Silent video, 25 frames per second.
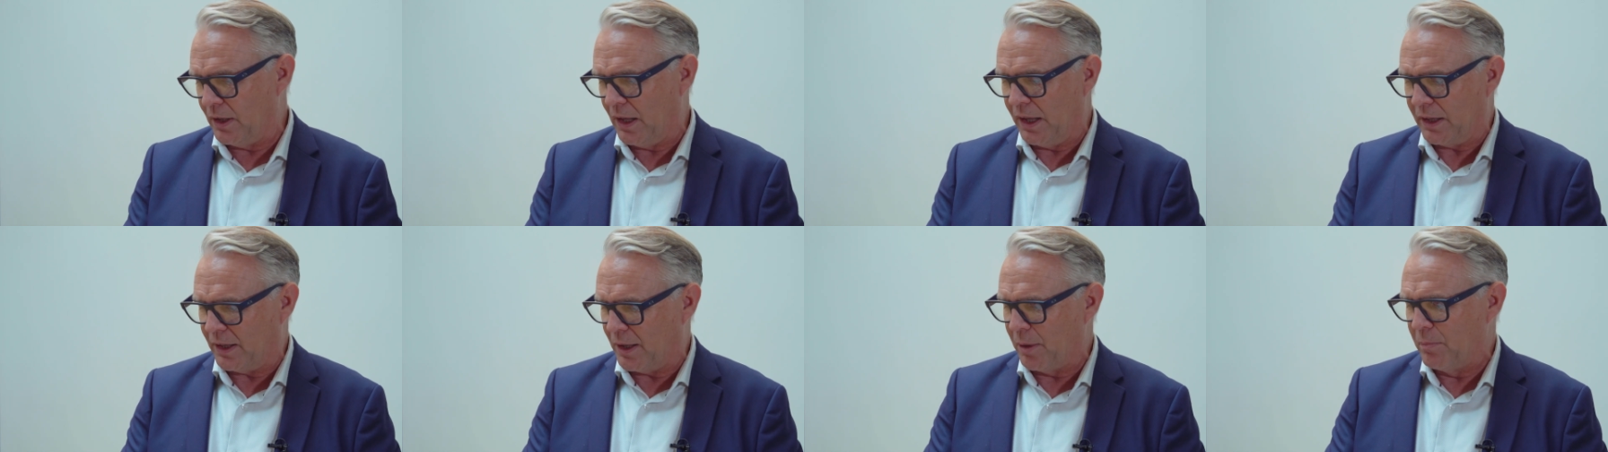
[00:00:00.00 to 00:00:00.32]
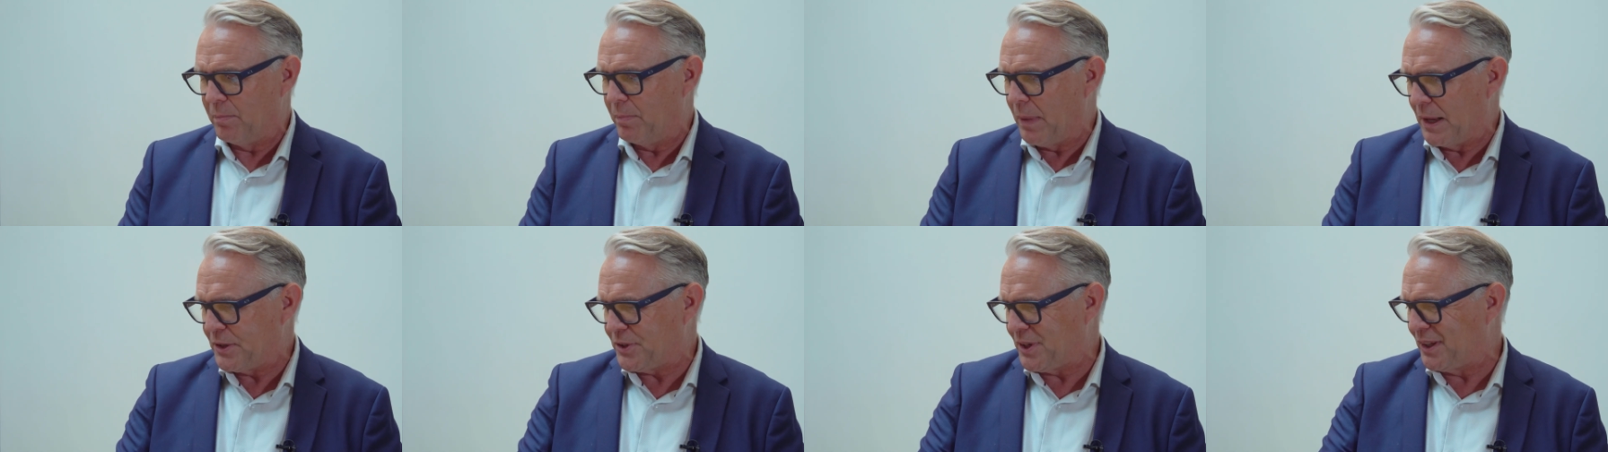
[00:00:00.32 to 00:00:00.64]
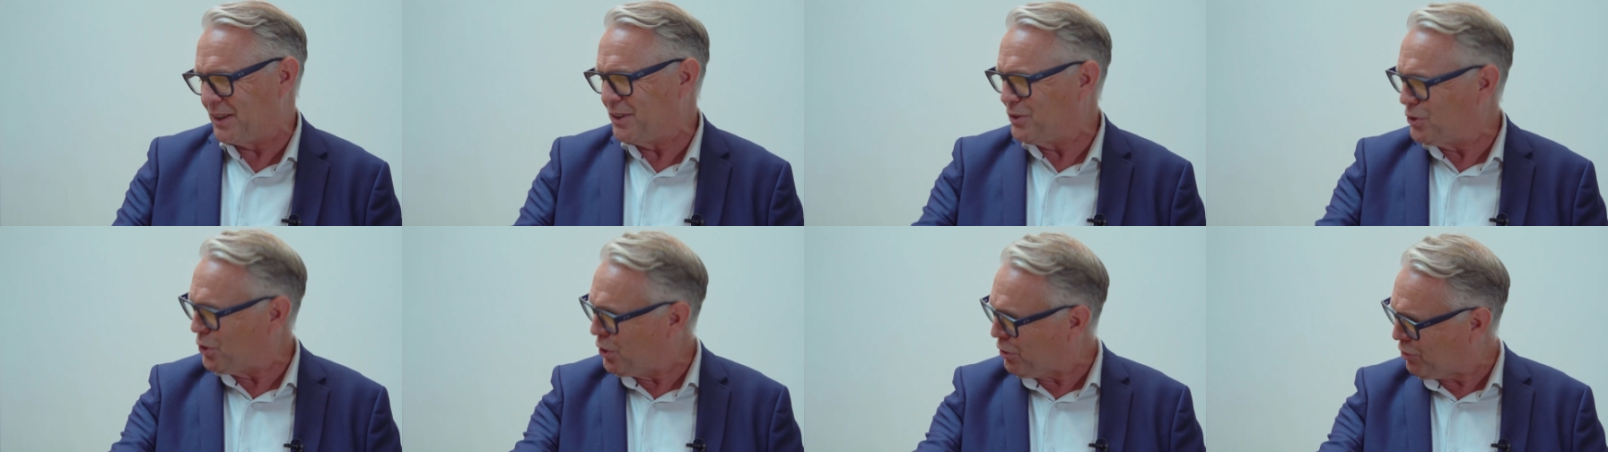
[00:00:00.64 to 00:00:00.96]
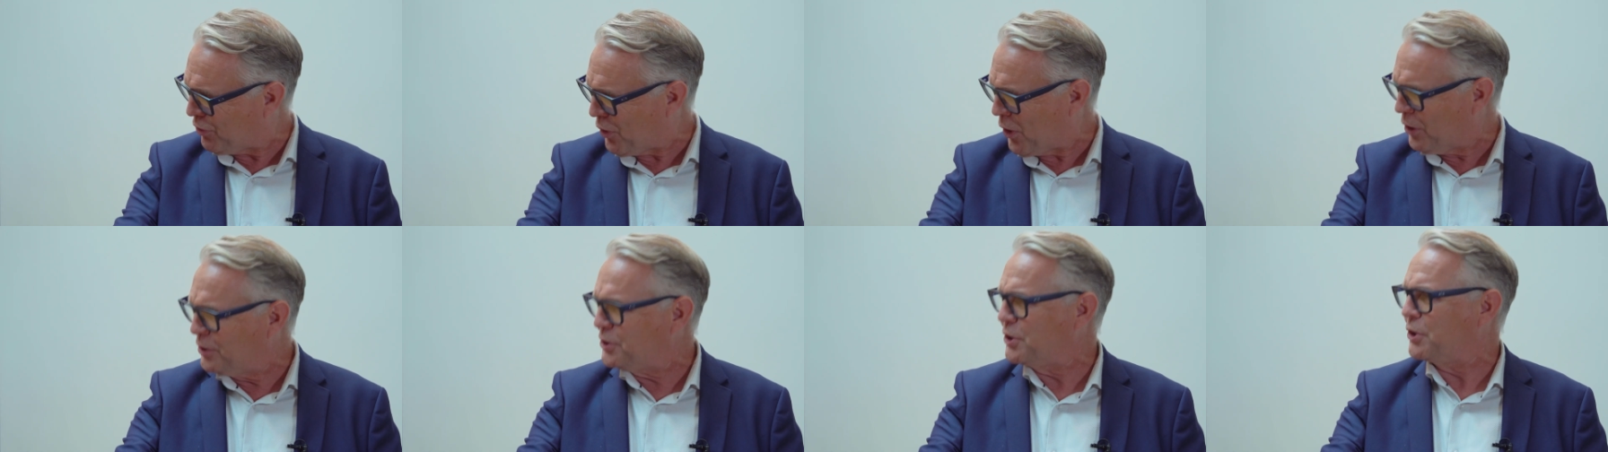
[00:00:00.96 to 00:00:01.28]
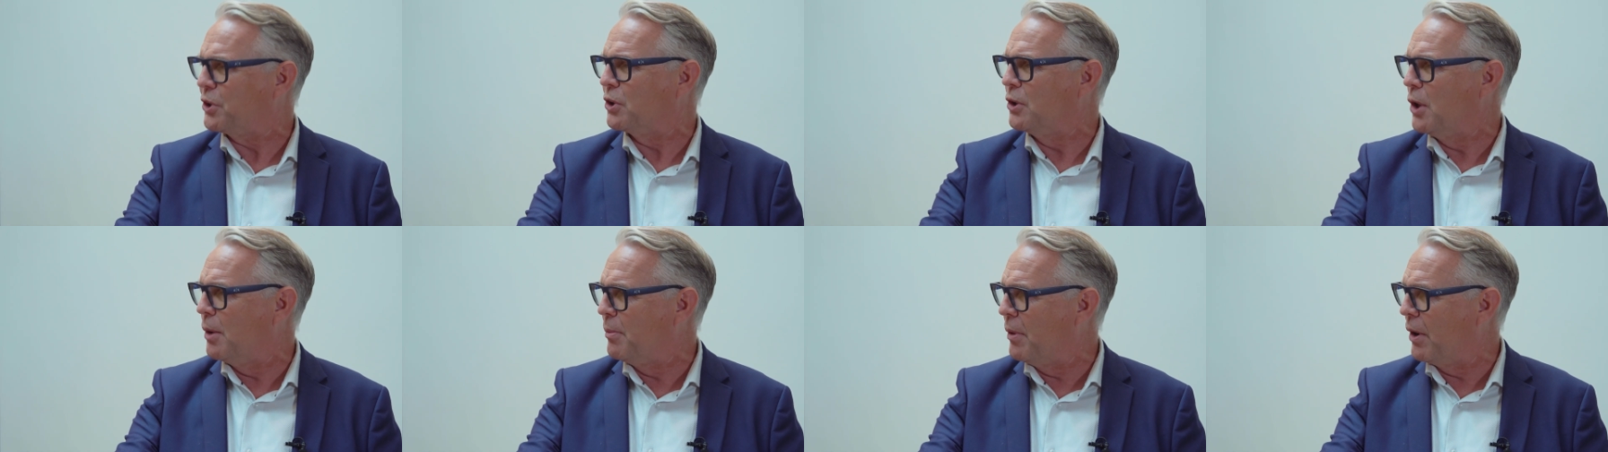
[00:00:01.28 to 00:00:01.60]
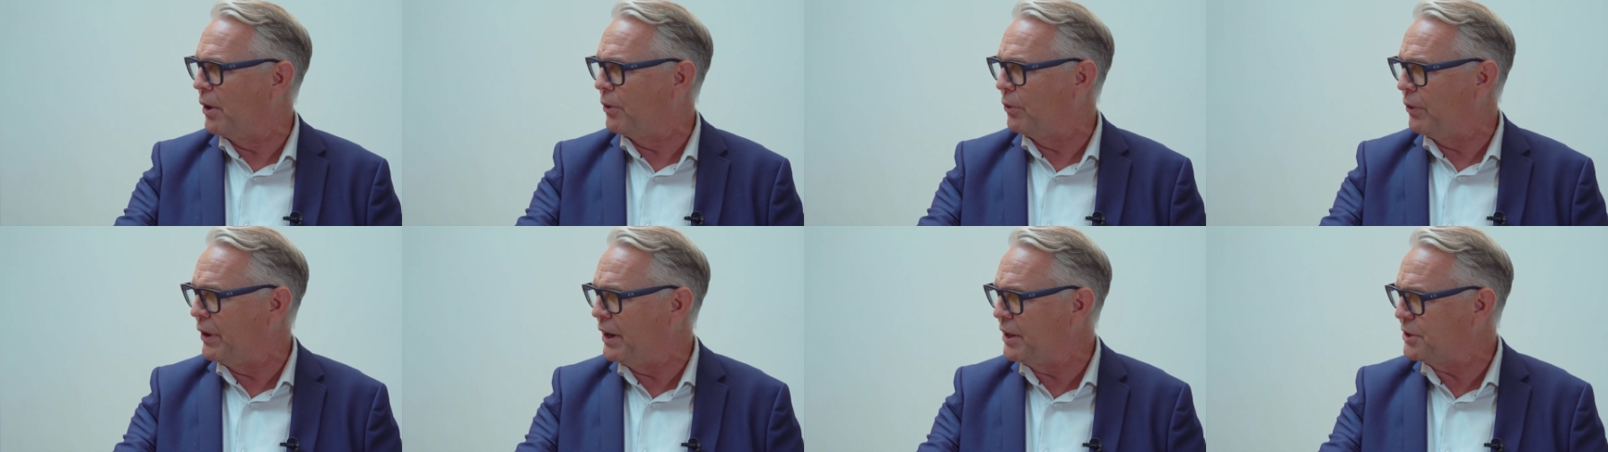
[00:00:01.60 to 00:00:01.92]
it can basically do a 40
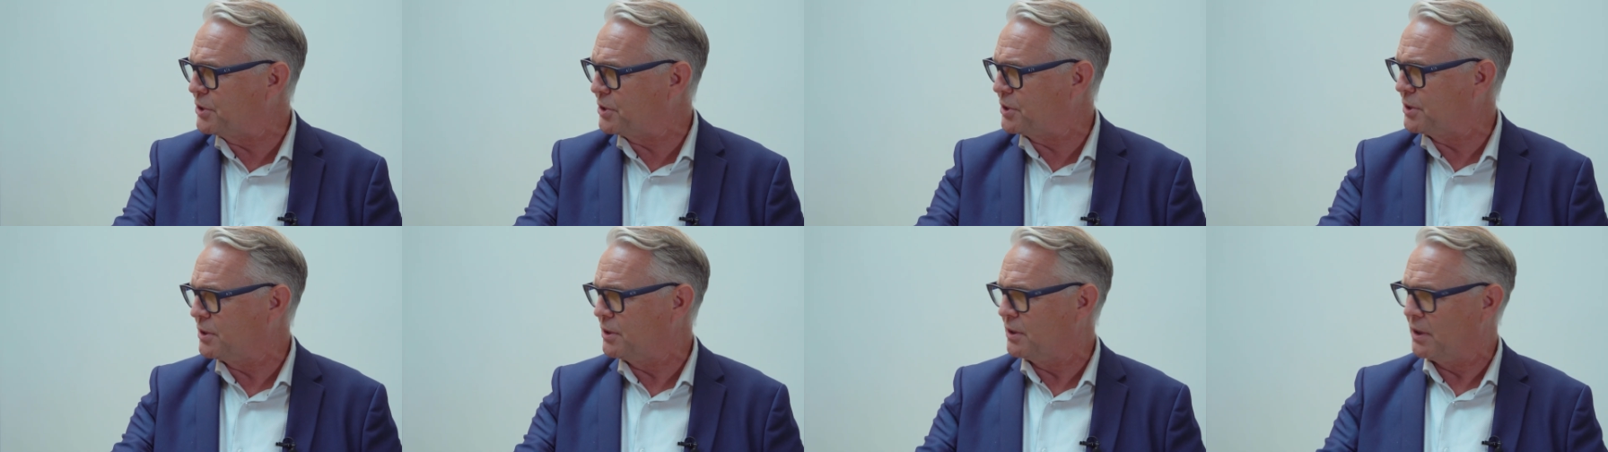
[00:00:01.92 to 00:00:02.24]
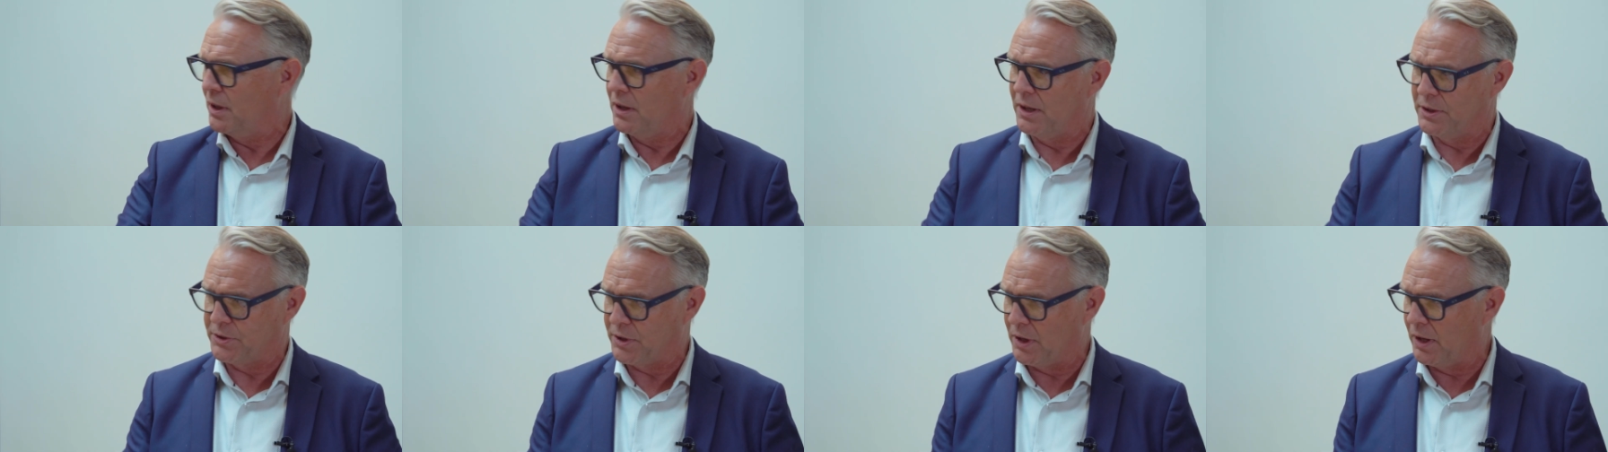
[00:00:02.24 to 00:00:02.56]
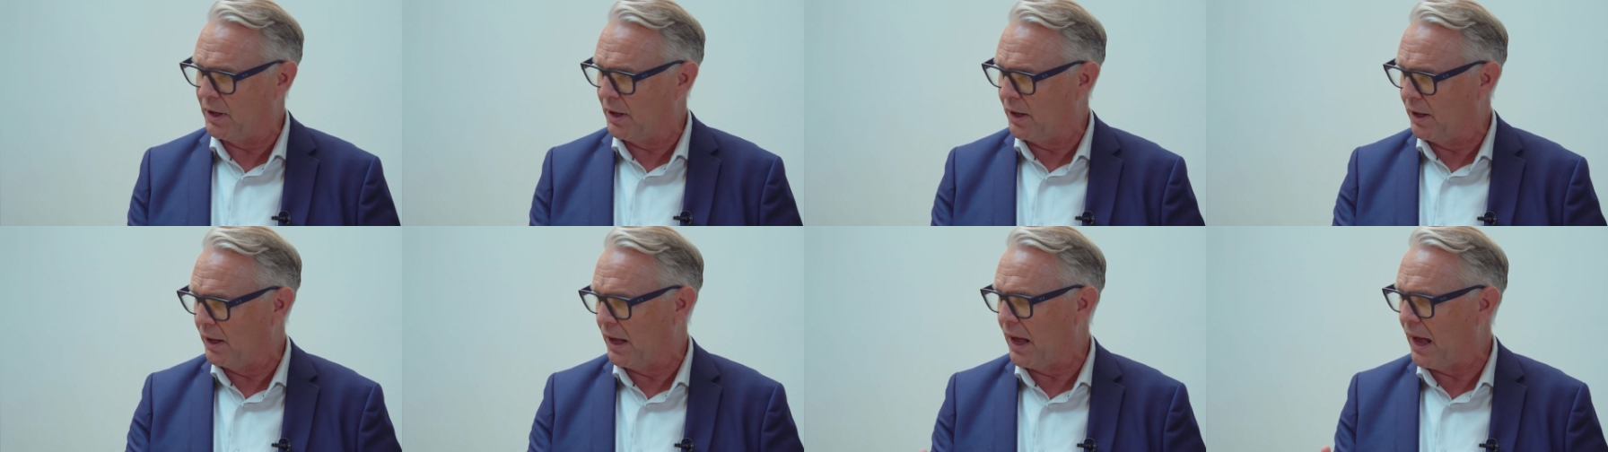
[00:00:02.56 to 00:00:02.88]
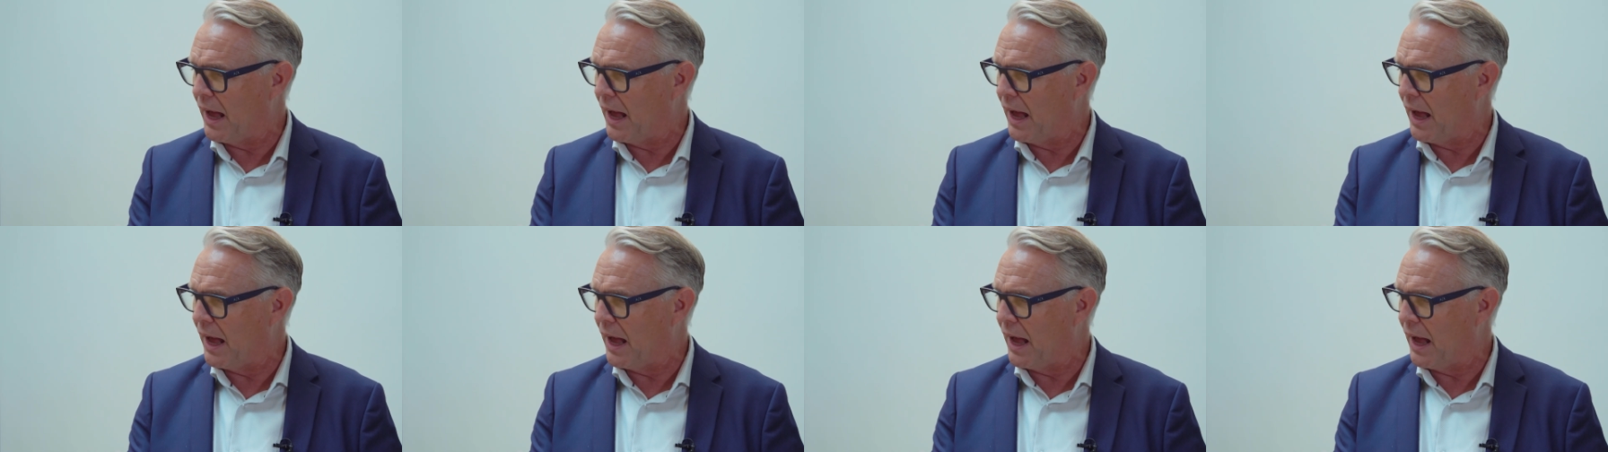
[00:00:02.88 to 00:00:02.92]
kilometer reach as a